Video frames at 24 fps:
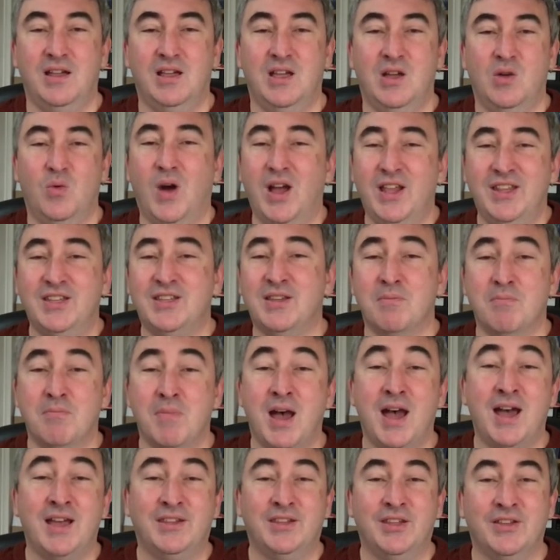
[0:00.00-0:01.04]
Why does it
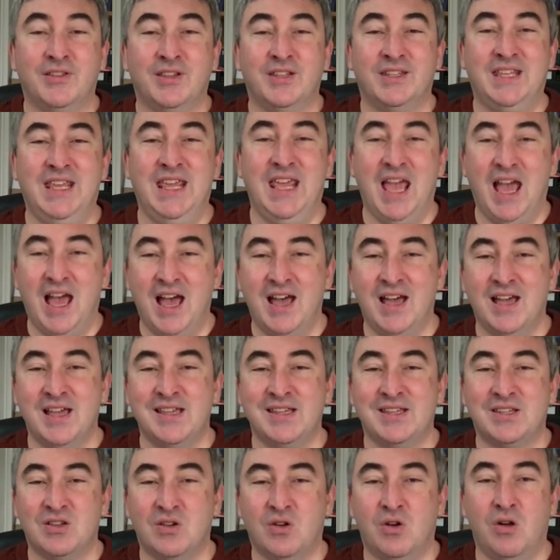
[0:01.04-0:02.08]
matter that he
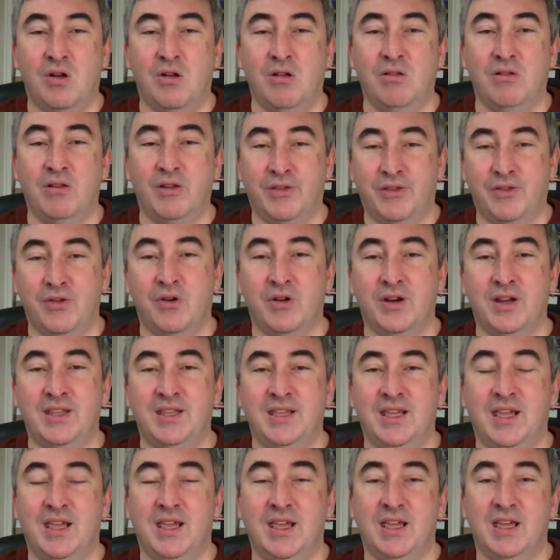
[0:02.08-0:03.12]
has all
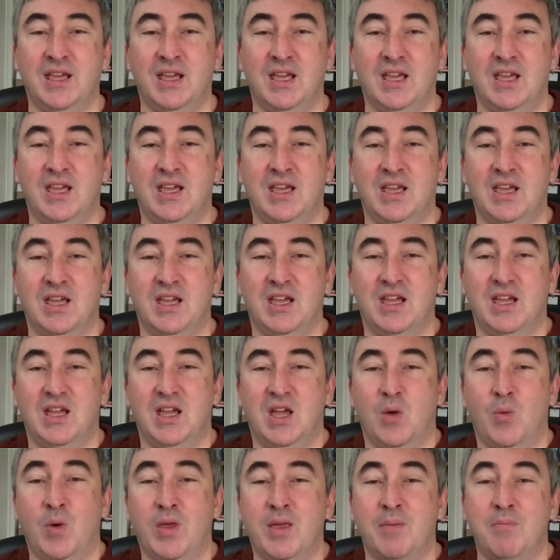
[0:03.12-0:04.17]
authority?
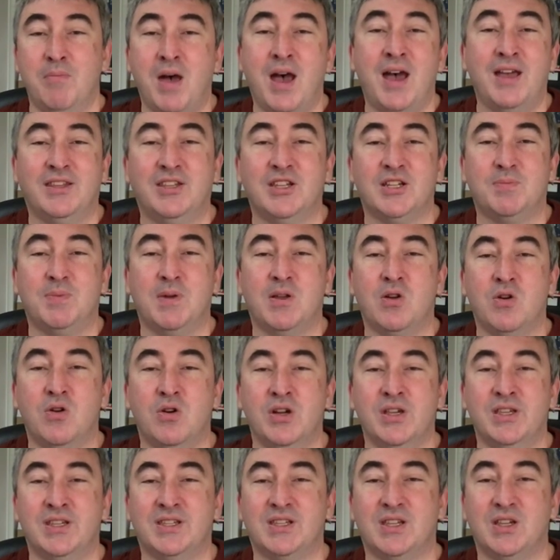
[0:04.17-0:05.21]
Well, it matters
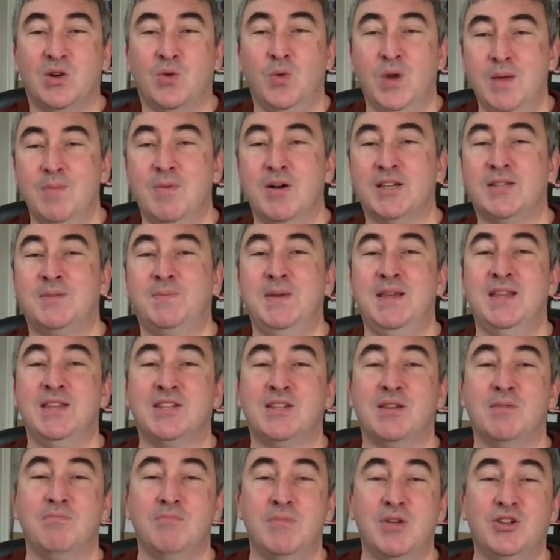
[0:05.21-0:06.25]
because we must be in
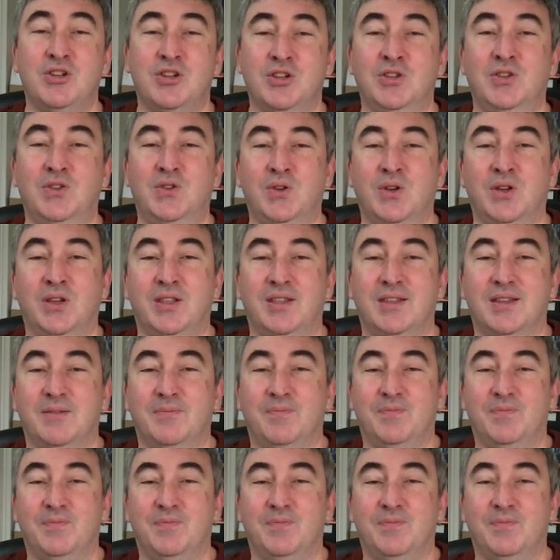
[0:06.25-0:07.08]
submission to it.